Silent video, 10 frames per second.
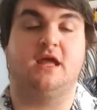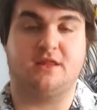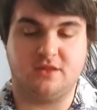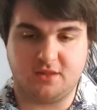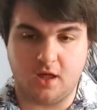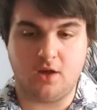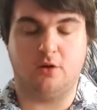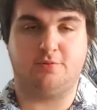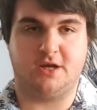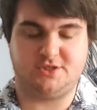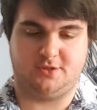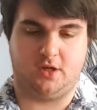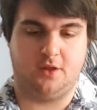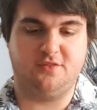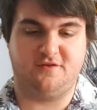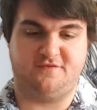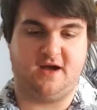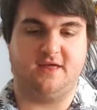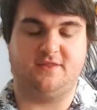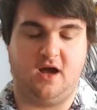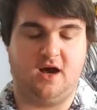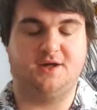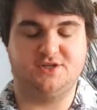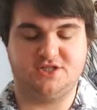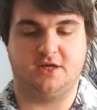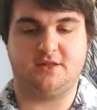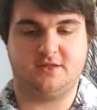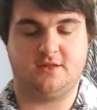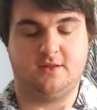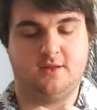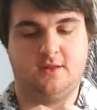external pressures on the fight that aren't just